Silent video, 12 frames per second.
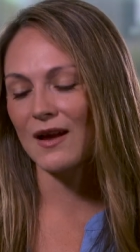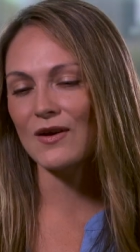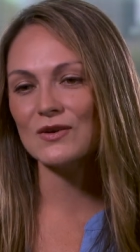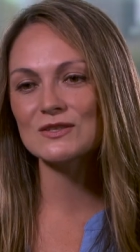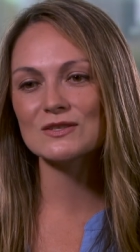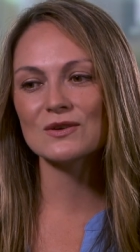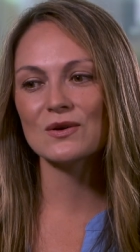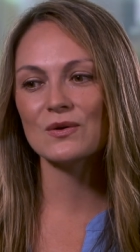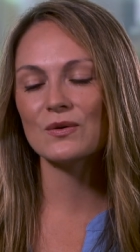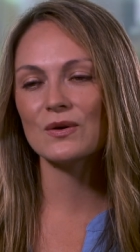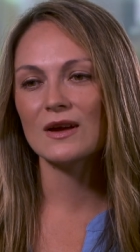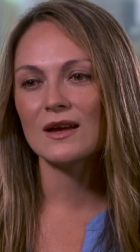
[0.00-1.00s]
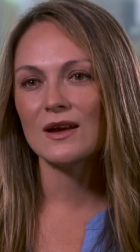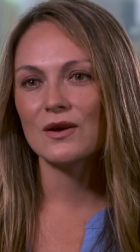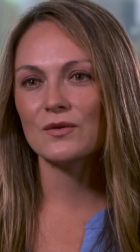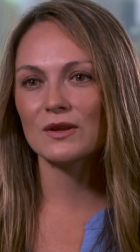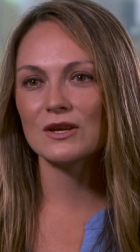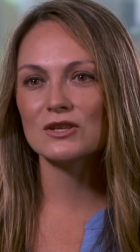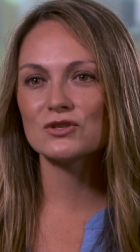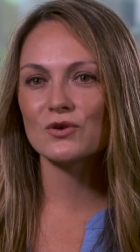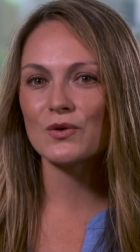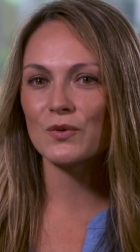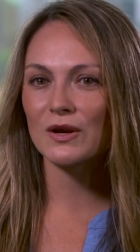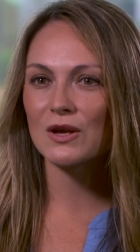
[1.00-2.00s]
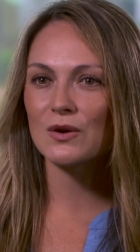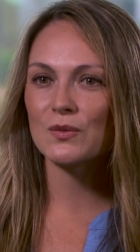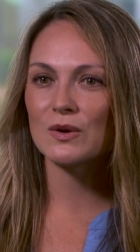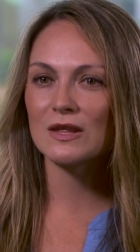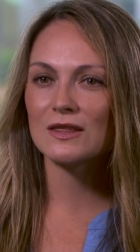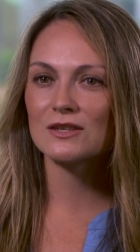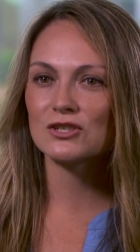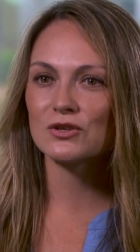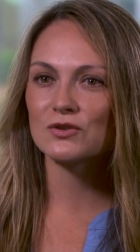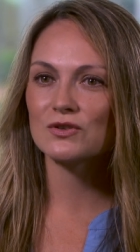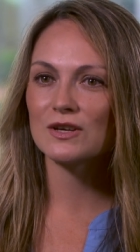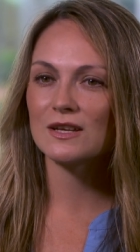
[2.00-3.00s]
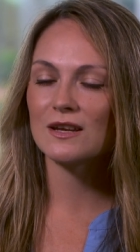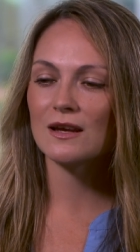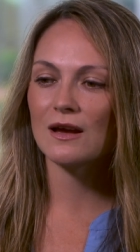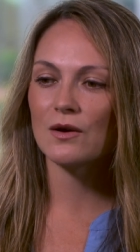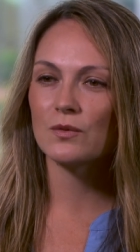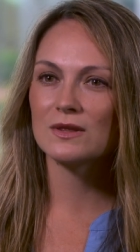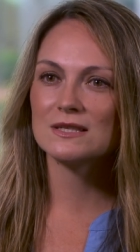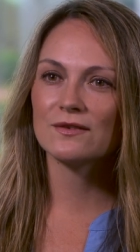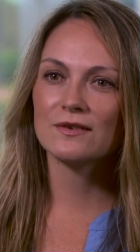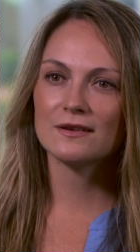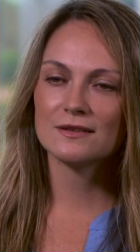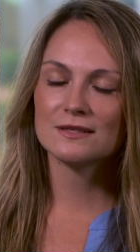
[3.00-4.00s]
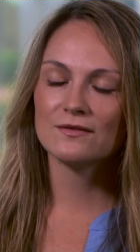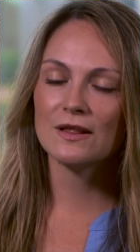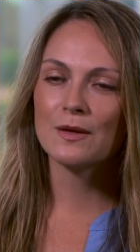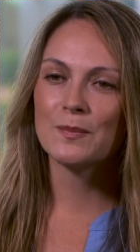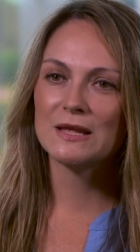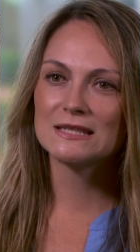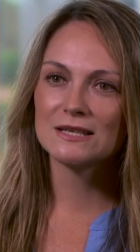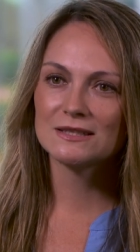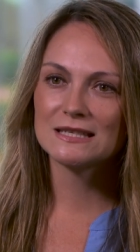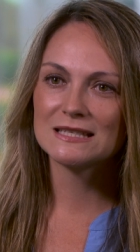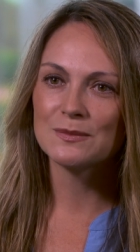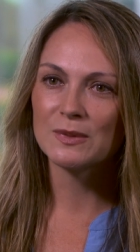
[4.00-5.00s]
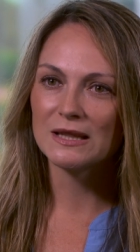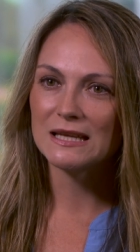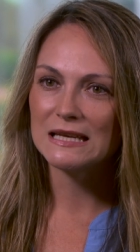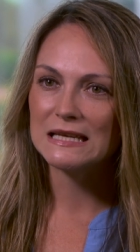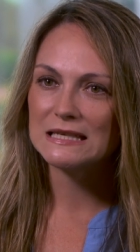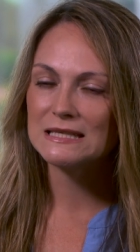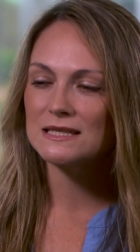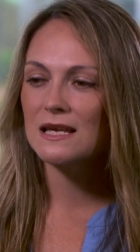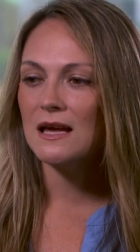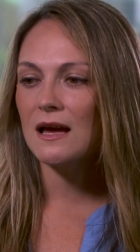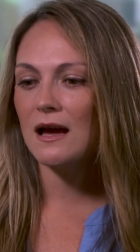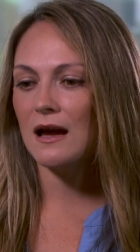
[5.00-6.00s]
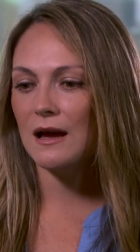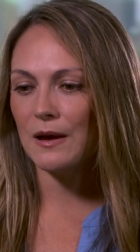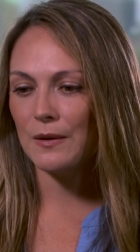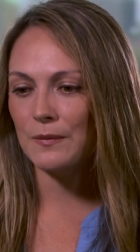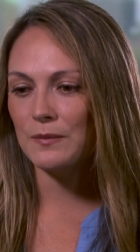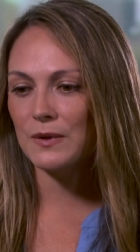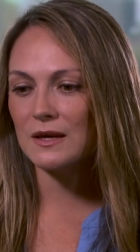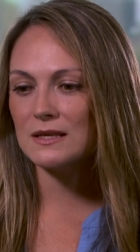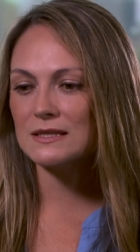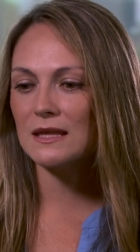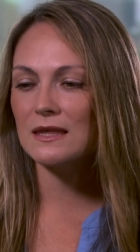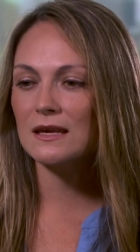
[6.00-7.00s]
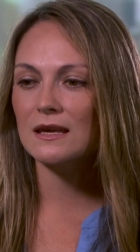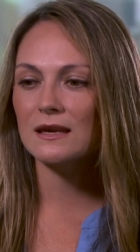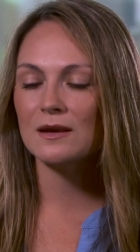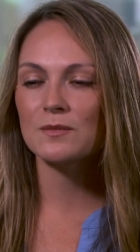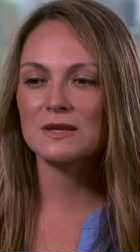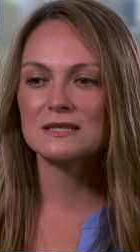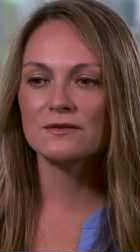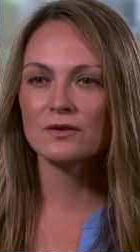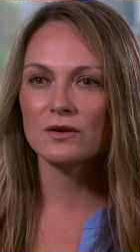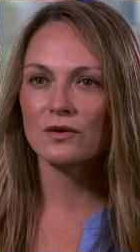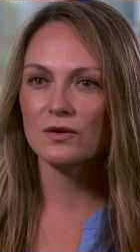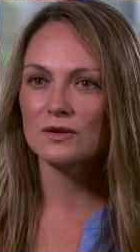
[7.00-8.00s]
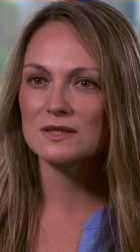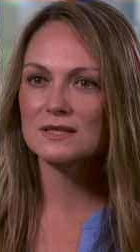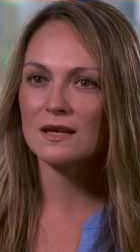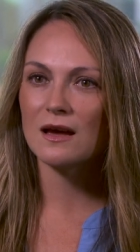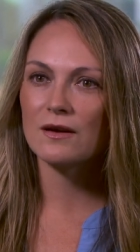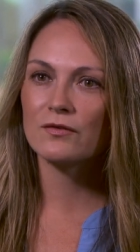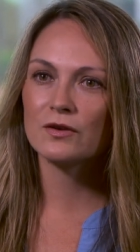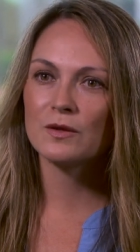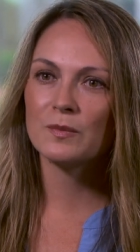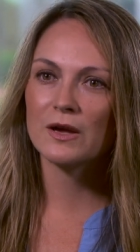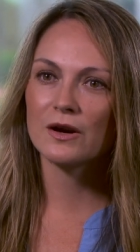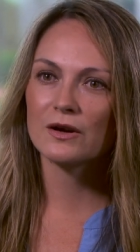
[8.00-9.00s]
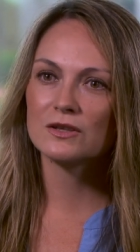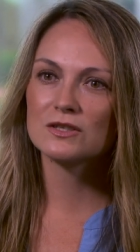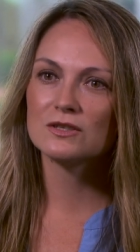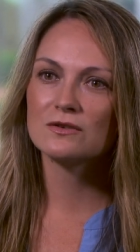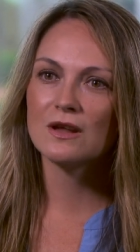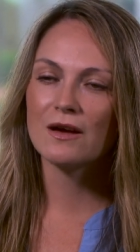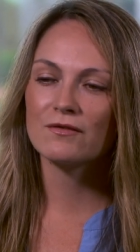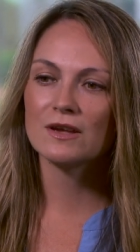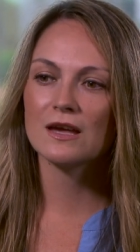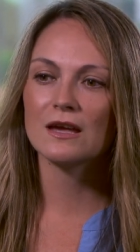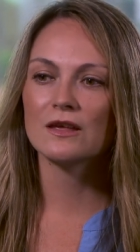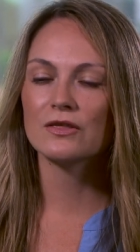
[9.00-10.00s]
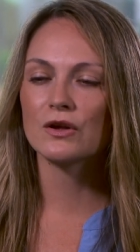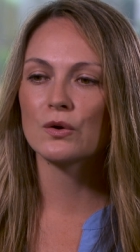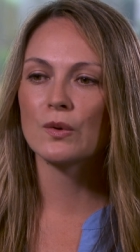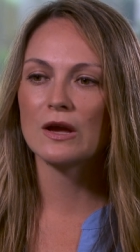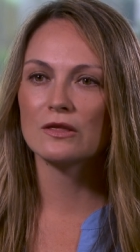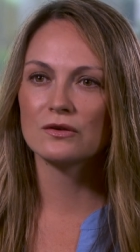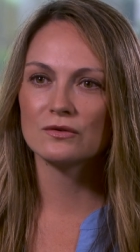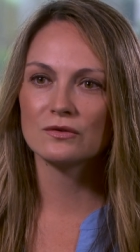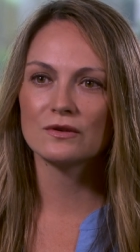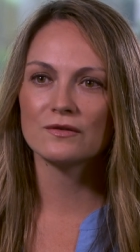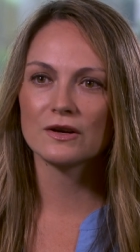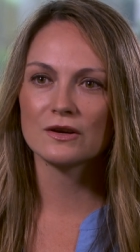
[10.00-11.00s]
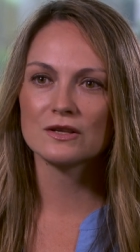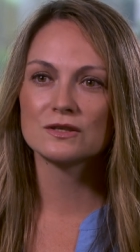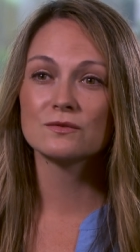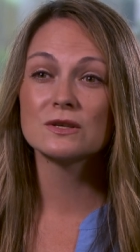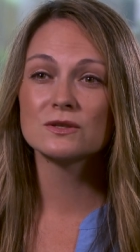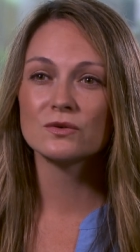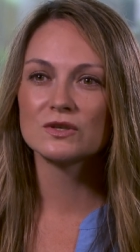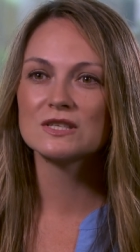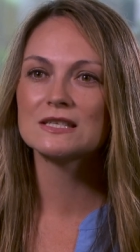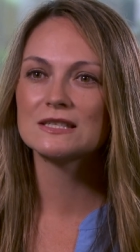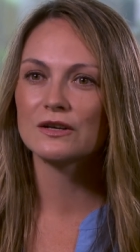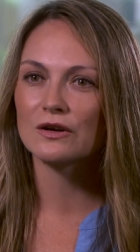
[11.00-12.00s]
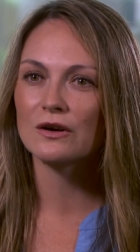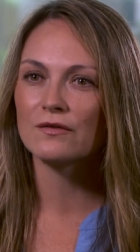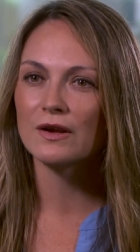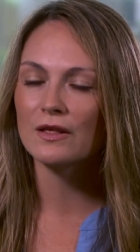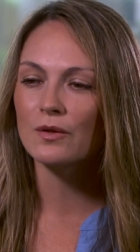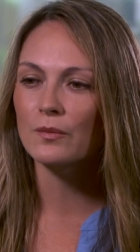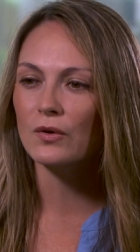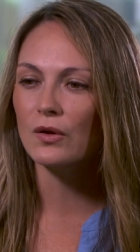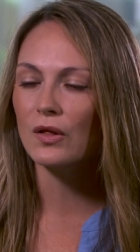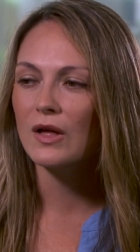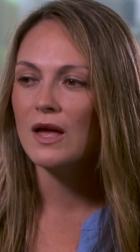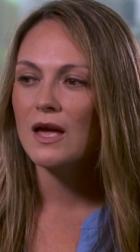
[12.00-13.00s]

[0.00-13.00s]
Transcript: I also really enjoy working with children uh, with de developmental disabilities um, because I think it can be difficult uh, for the parents to navigate their way through the various resources that are available